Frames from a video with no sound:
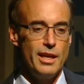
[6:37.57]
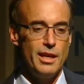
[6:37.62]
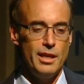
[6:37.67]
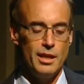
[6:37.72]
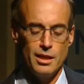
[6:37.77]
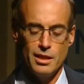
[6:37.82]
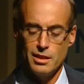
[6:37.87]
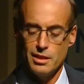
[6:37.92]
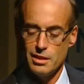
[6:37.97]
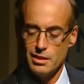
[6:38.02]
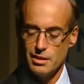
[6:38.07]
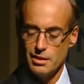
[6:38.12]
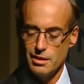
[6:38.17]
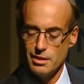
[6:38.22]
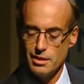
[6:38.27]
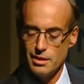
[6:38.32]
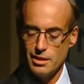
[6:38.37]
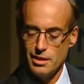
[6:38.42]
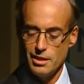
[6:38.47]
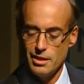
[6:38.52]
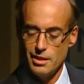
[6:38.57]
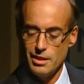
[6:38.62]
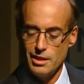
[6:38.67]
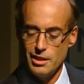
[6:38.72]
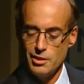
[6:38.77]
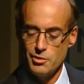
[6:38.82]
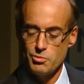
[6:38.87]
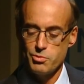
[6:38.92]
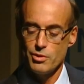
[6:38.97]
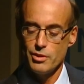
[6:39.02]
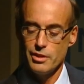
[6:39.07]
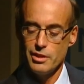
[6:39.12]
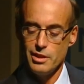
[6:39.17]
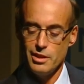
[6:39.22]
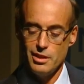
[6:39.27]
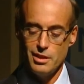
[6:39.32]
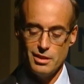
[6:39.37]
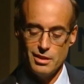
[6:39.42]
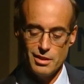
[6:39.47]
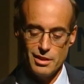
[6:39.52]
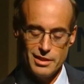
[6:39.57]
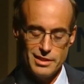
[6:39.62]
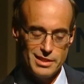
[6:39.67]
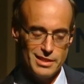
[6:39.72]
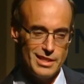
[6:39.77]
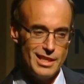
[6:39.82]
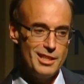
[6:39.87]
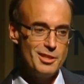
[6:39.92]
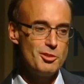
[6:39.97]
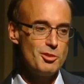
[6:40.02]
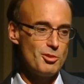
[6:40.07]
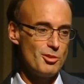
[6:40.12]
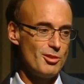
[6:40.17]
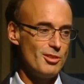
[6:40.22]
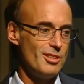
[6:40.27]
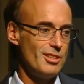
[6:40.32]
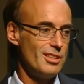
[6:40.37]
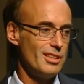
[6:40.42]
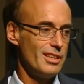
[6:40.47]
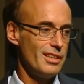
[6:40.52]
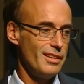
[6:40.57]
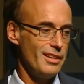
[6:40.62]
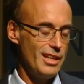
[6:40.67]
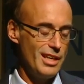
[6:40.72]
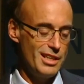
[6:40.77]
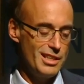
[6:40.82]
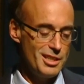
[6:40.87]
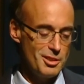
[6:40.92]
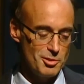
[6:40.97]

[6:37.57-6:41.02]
And it's really essential that,